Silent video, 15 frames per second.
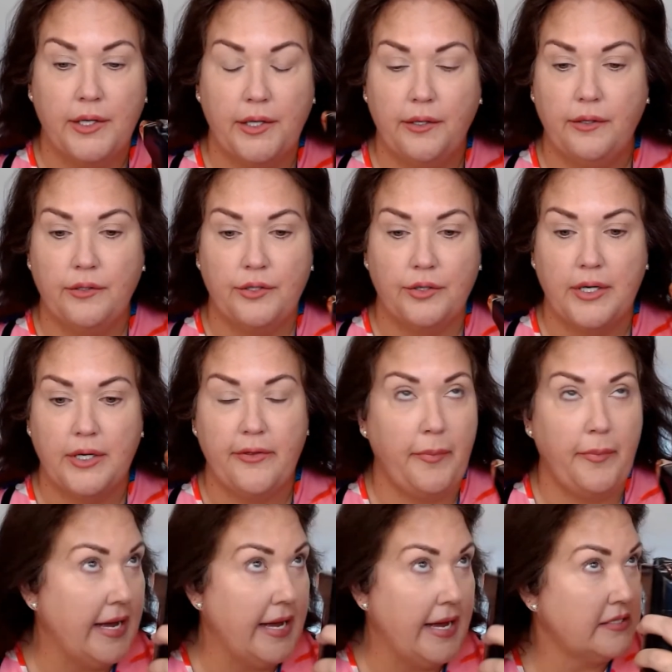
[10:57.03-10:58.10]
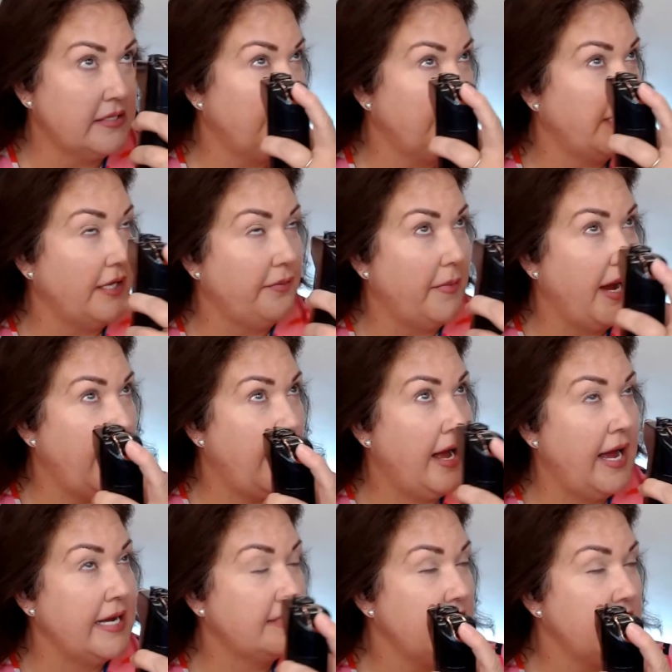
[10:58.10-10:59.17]
Do another pass underneath my
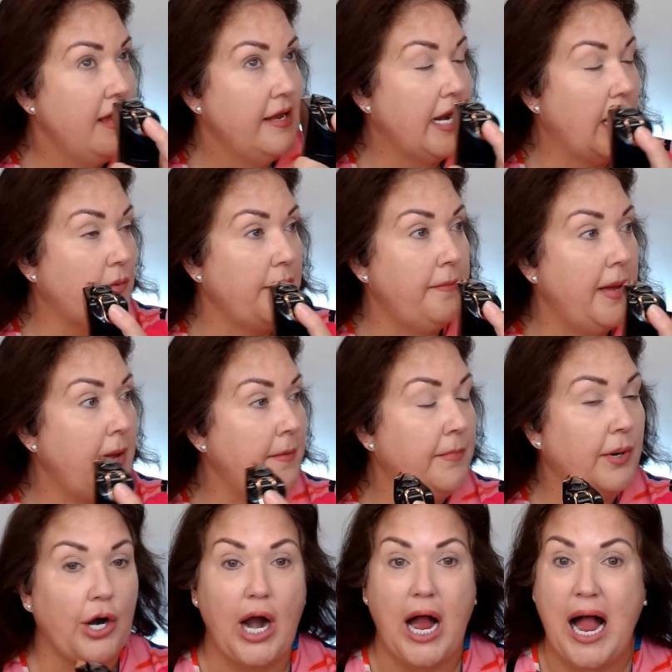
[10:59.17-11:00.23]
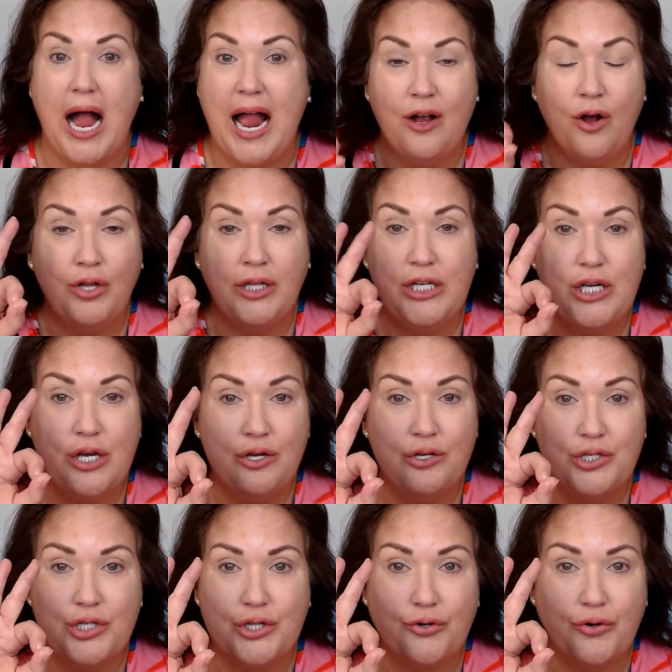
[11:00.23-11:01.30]
eyes. Now remember, I only use
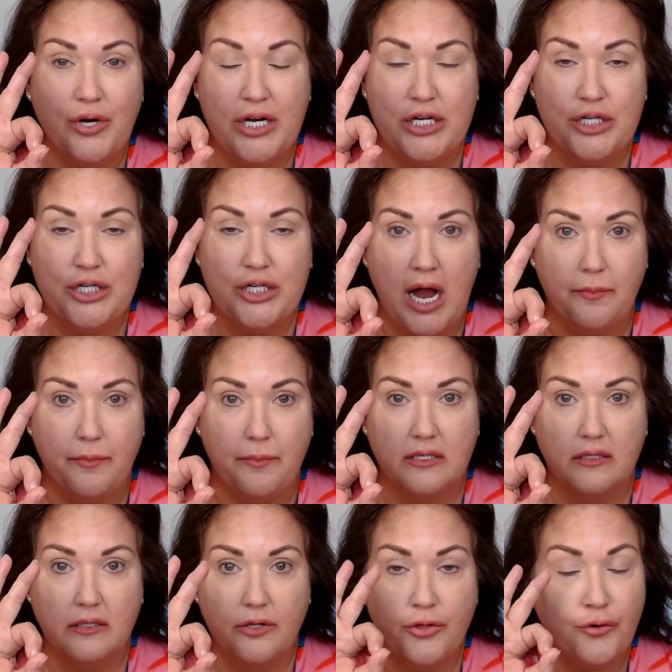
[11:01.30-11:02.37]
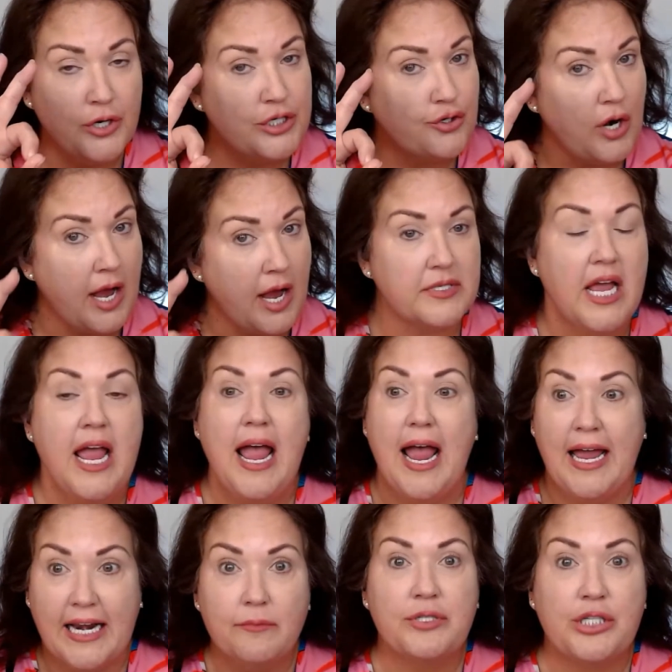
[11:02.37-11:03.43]
three drops, and
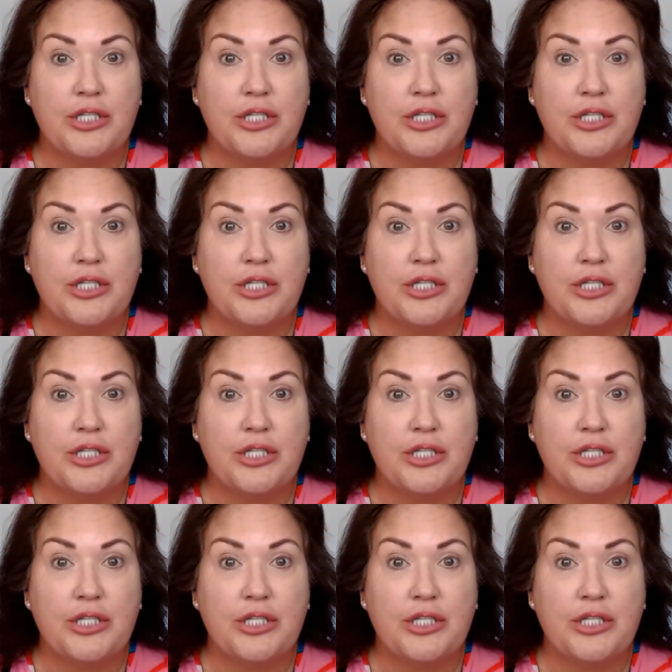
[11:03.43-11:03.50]
I'm still